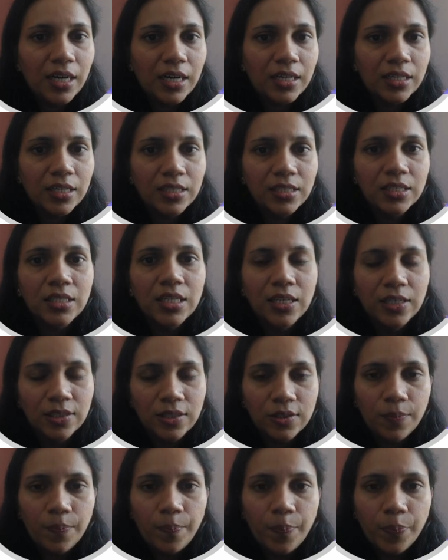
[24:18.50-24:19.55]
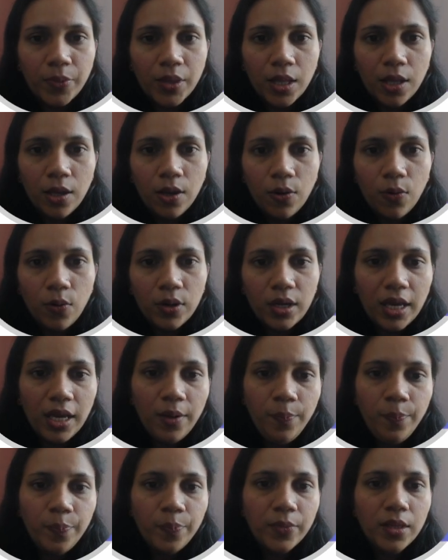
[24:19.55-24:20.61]
that is this.
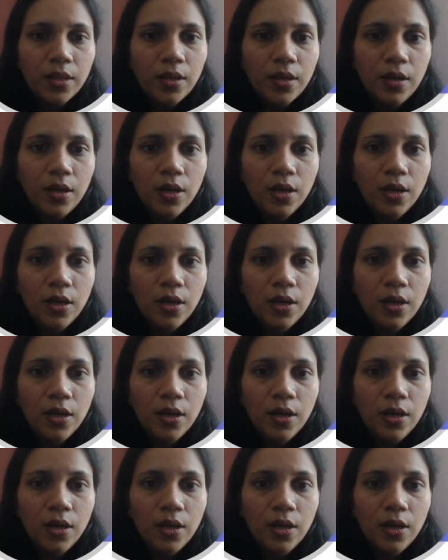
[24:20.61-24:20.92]
Okay,